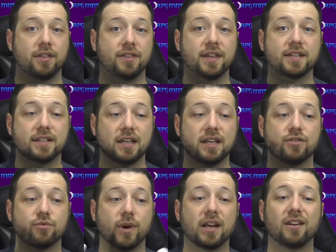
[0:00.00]
this
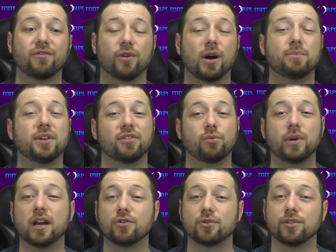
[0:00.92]
is rated for up to
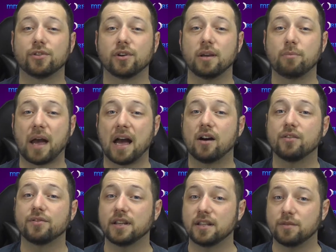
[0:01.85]
330
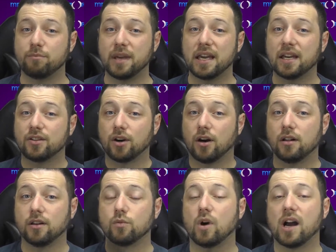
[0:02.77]
pounds. It's big,
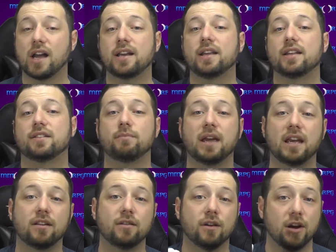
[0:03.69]
tall, and wide. It's
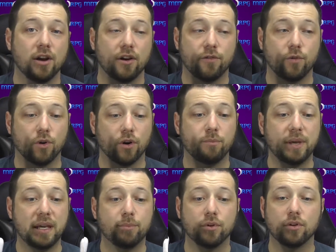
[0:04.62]
made for
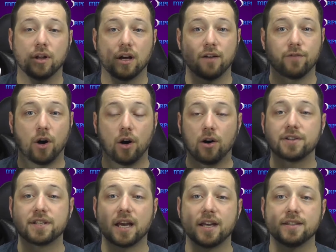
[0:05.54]
people of all
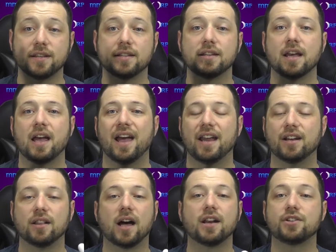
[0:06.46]
sizes, and
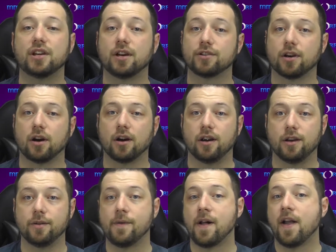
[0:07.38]
a lot of chairs aren't.